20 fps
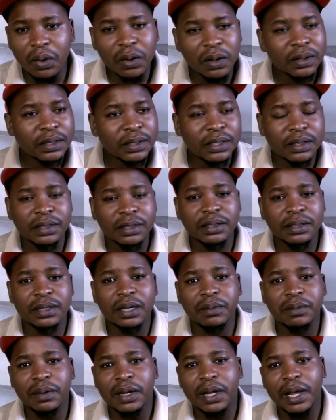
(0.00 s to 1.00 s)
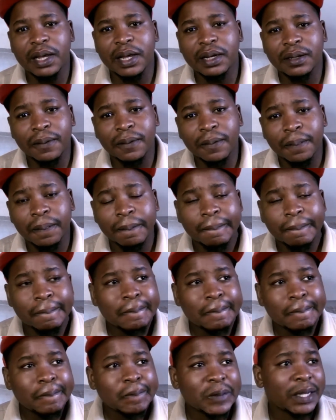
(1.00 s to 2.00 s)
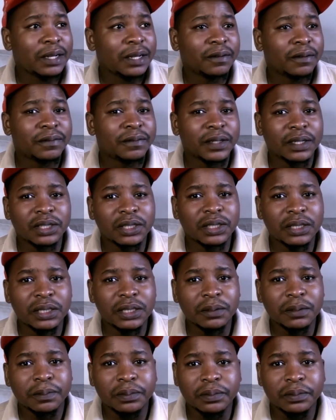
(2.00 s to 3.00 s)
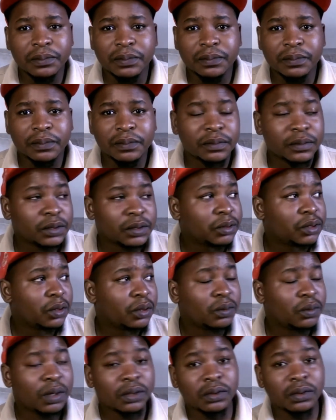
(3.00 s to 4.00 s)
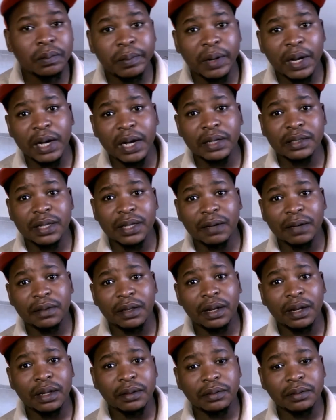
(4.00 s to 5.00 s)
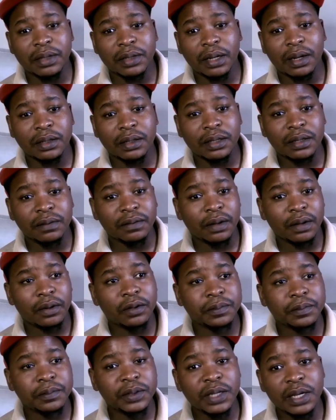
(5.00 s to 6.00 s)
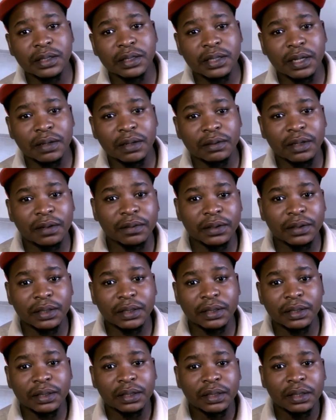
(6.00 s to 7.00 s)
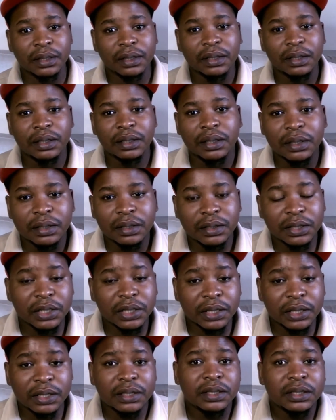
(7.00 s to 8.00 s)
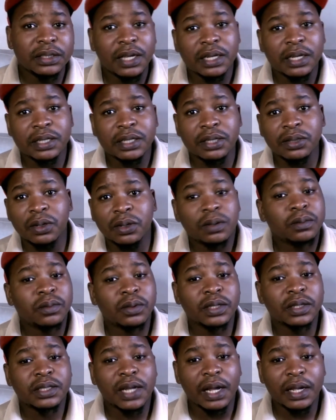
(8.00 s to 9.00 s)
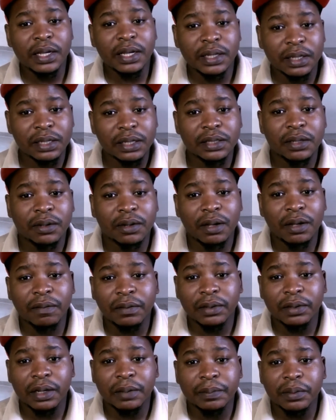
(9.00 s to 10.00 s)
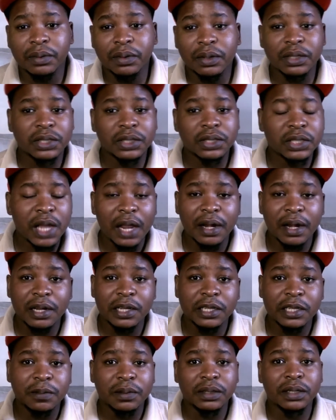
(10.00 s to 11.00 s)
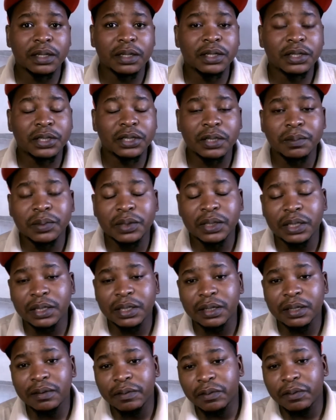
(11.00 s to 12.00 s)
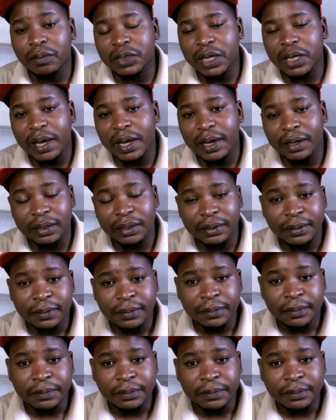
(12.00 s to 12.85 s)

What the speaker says: All these things that we like, that are very cheap. We don't want to buy stuff that are developed here in South Africa. The chicken industry is almost dying in South Africa because China is bringing cheap chicken from China.